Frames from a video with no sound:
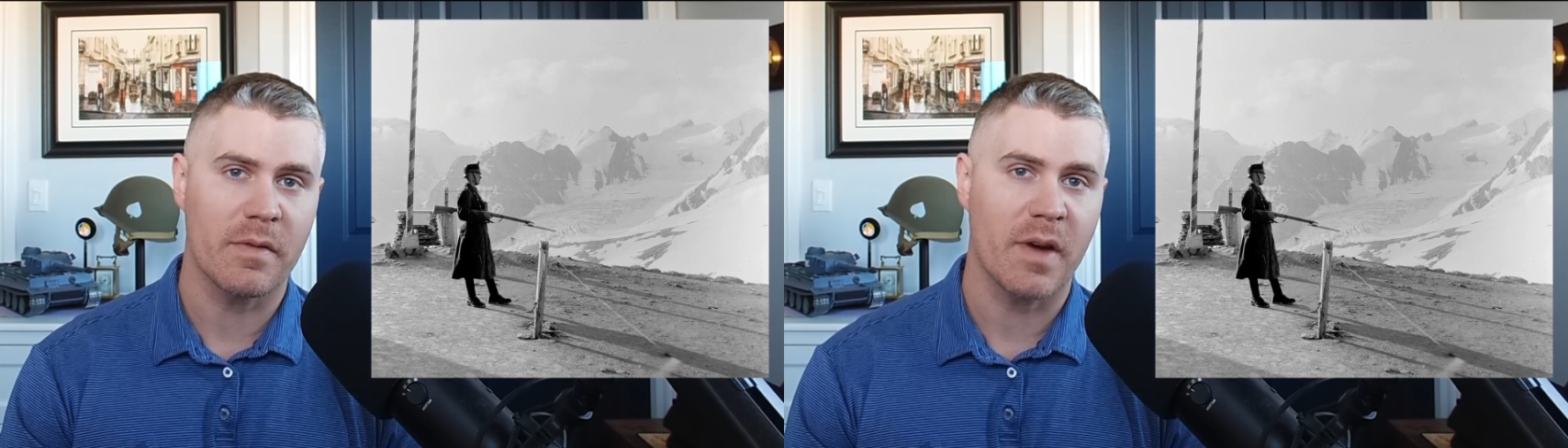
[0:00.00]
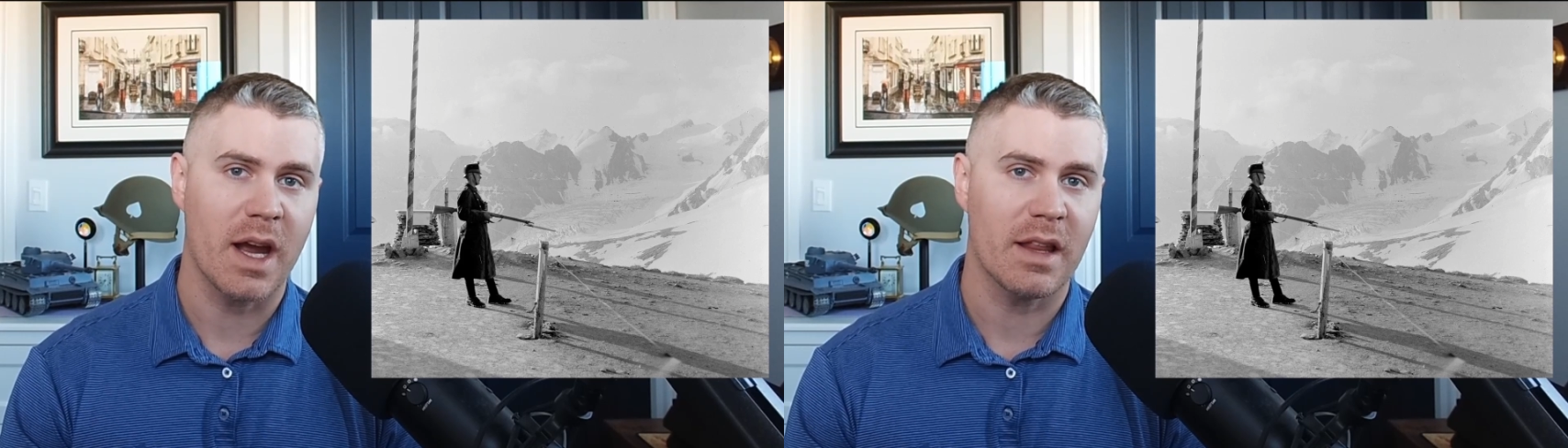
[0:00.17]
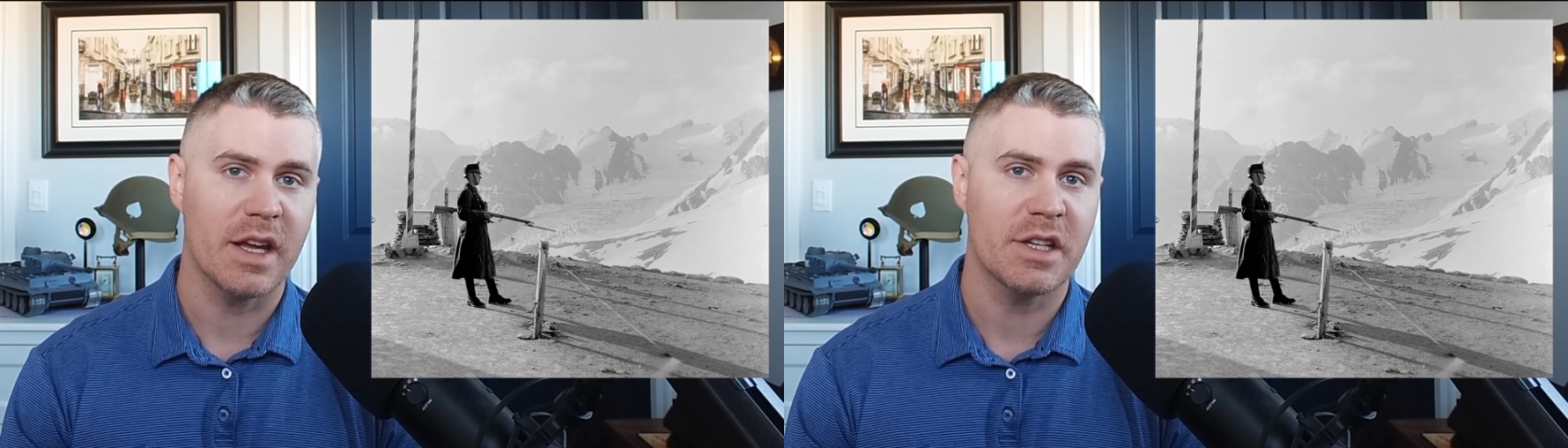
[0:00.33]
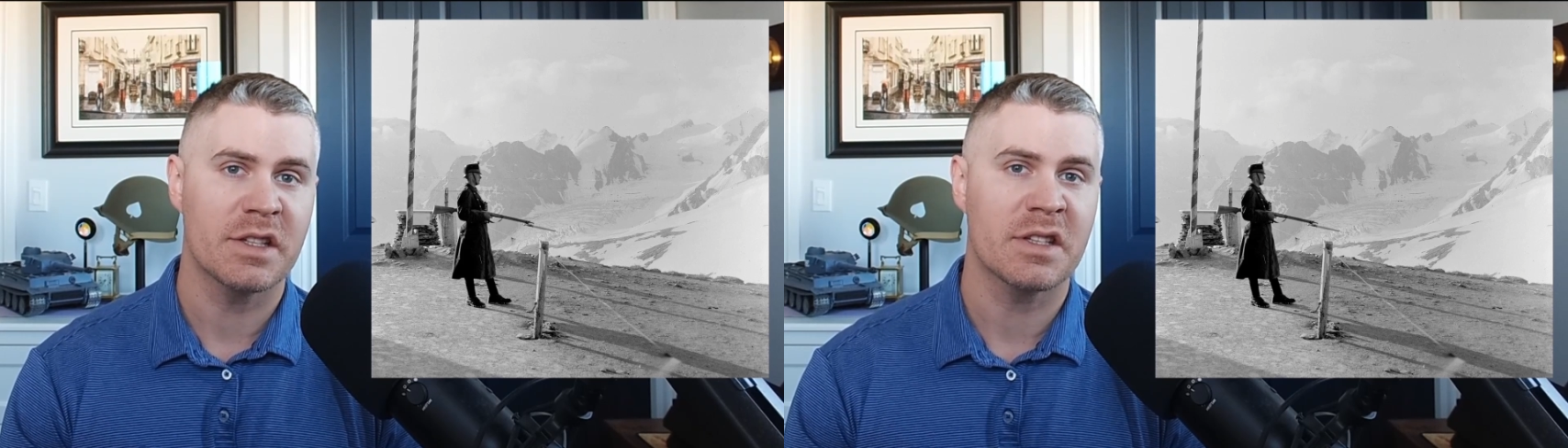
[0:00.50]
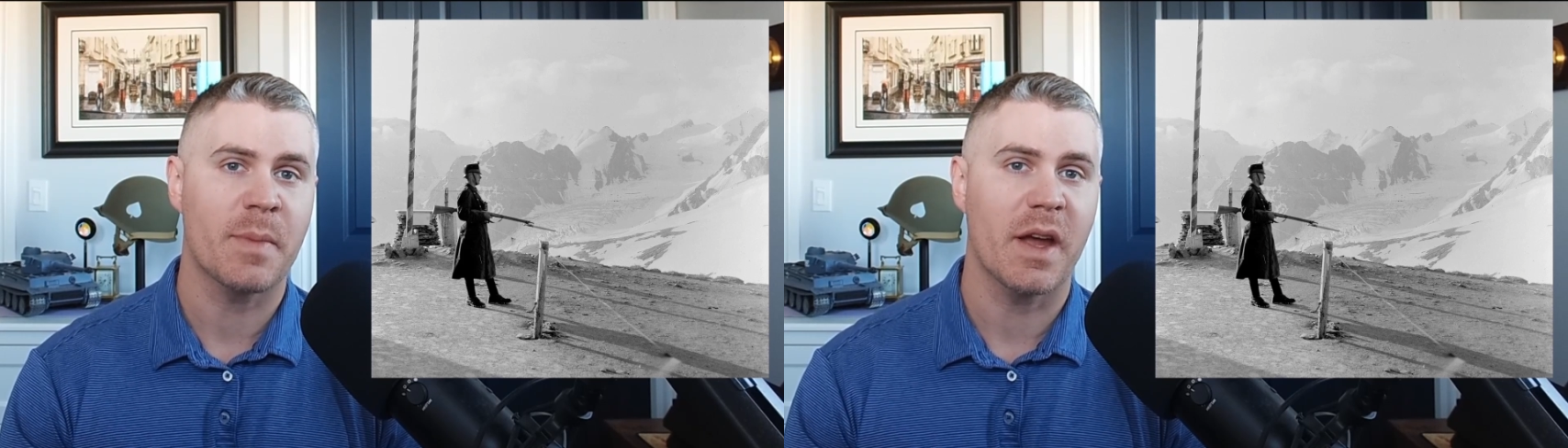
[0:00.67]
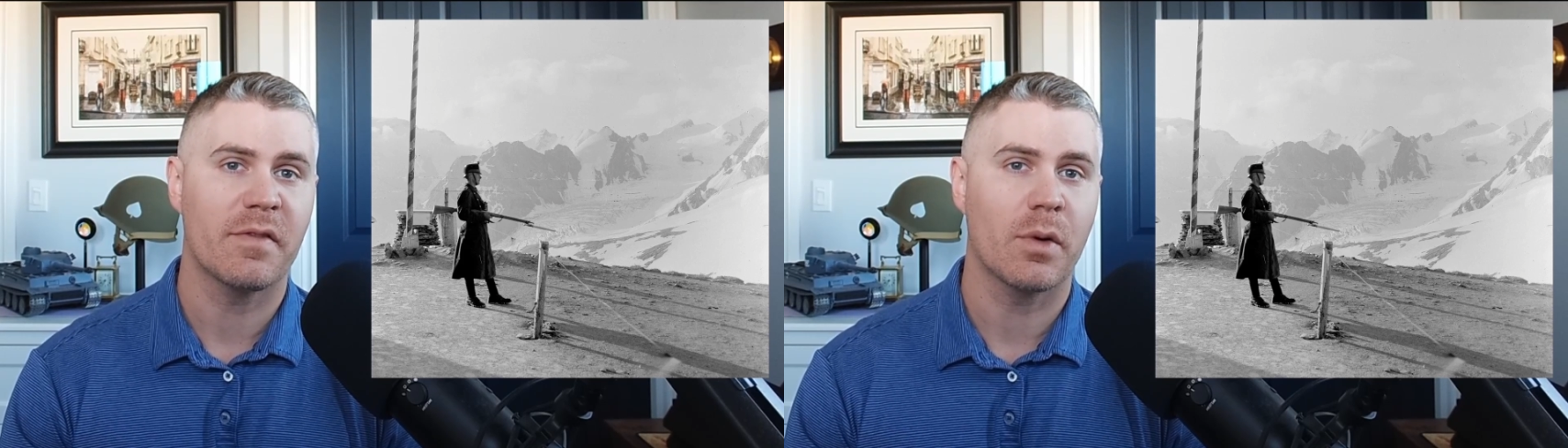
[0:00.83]
violations
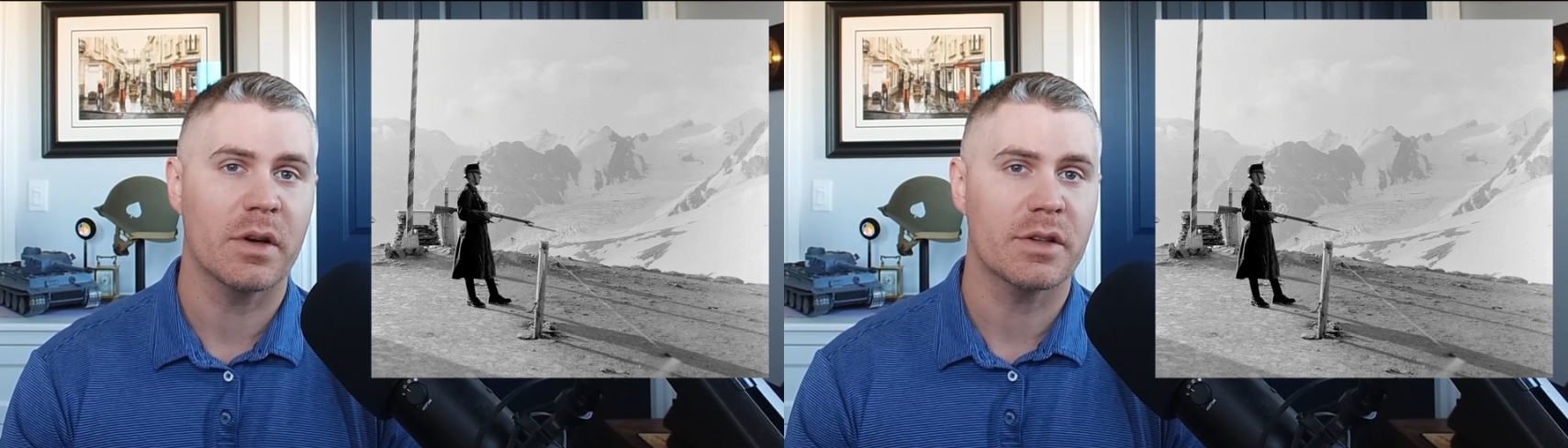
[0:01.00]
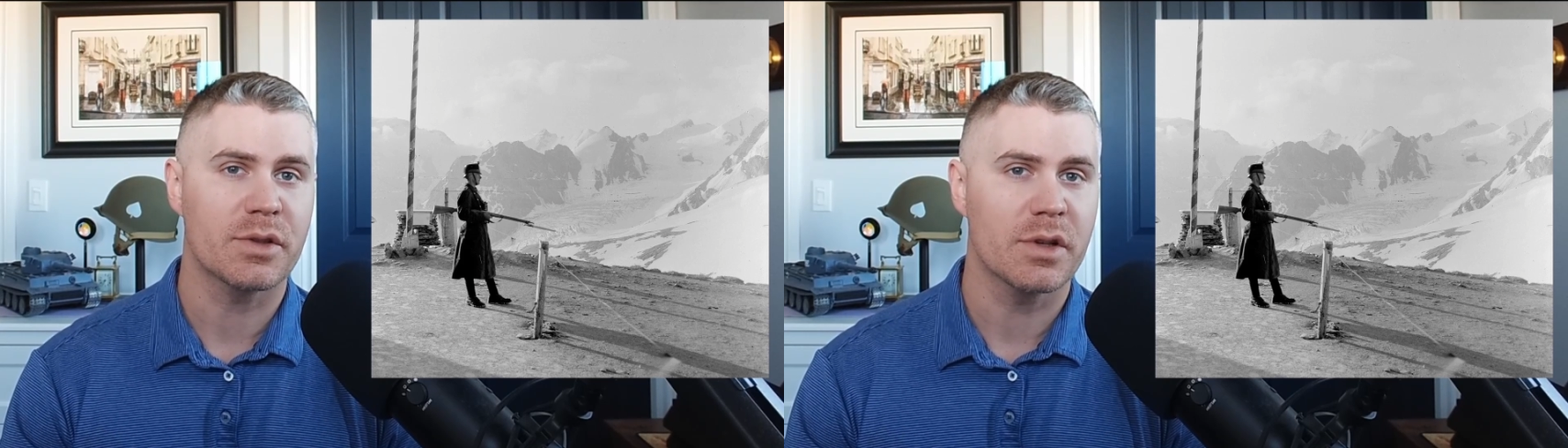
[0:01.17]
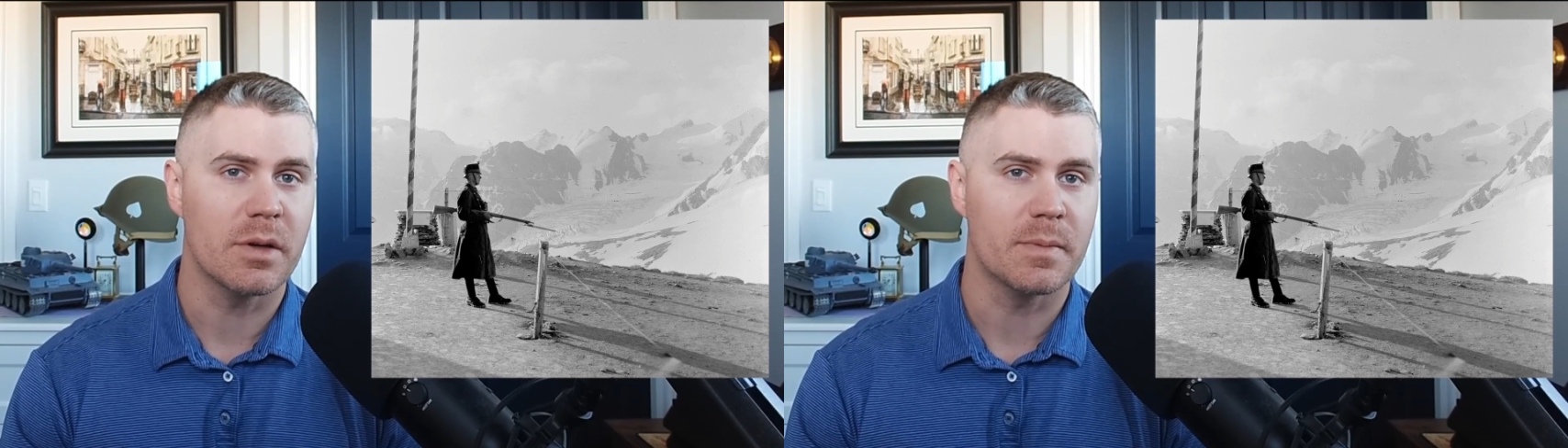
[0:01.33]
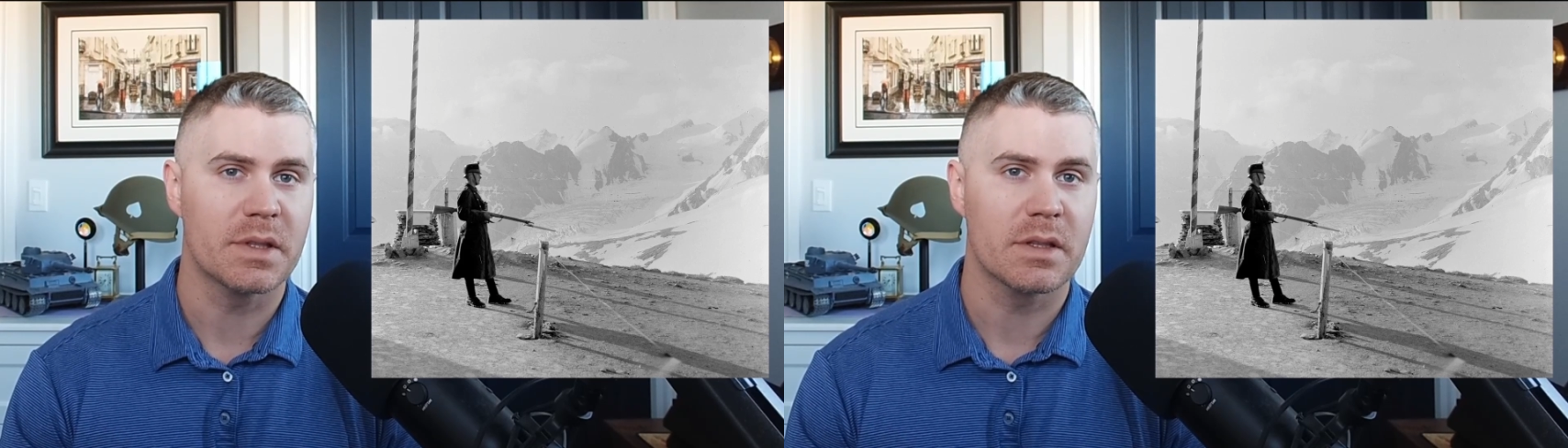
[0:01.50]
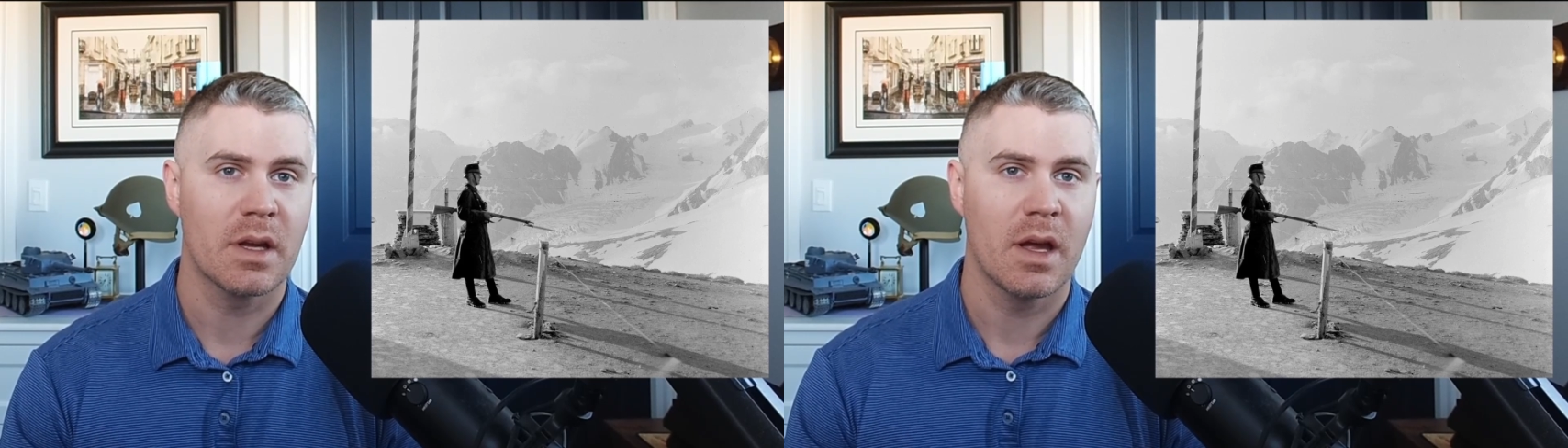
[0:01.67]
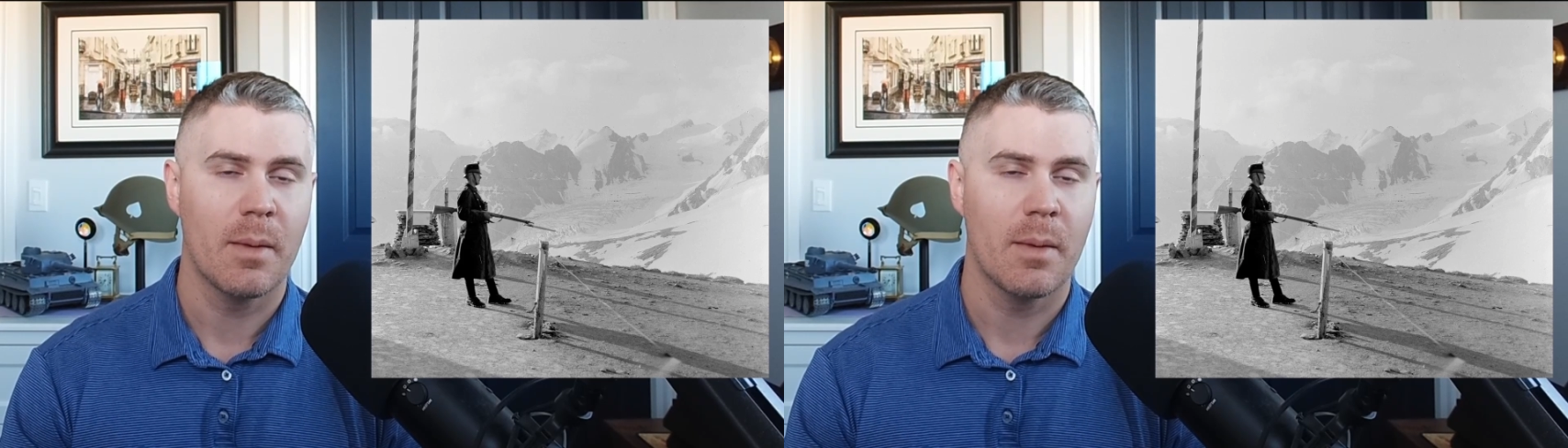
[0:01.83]
by foreign troops,